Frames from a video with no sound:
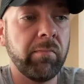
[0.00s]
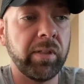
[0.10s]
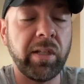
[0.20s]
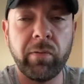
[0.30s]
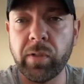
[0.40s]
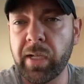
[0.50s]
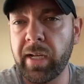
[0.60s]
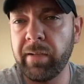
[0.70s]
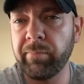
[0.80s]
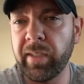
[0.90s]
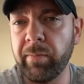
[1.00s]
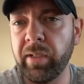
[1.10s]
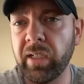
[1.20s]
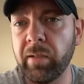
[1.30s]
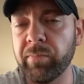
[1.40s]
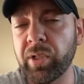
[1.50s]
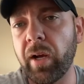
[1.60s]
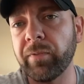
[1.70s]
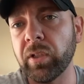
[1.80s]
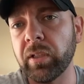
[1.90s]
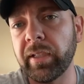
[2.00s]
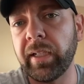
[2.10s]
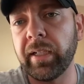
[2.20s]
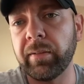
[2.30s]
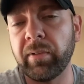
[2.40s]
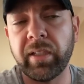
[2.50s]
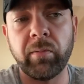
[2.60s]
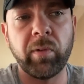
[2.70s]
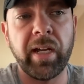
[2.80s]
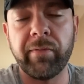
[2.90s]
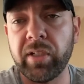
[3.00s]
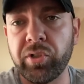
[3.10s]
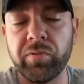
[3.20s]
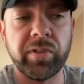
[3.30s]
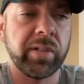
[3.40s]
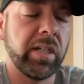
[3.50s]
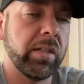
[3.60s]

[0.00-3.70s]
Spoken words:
But then over time, they become softer. And then we have issues.